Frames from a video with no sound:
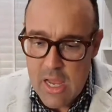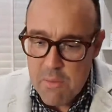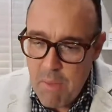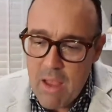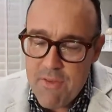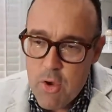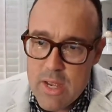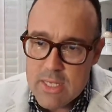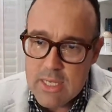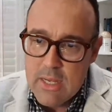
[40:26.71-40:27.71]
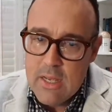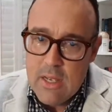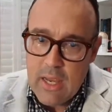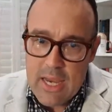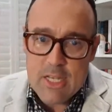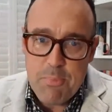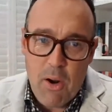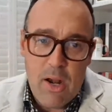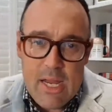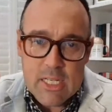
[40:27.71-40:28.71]
My view is each
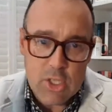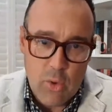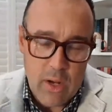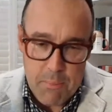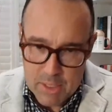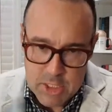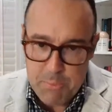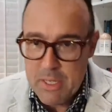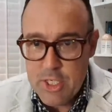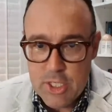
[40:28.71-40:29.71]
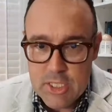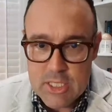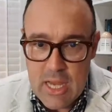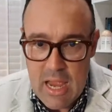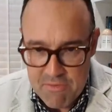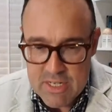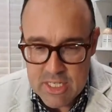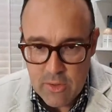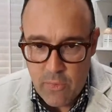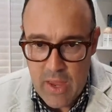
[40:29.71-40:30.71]
party is throwing a bunch of pitches every
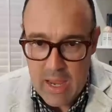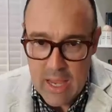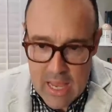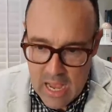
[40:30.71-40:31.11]
single day.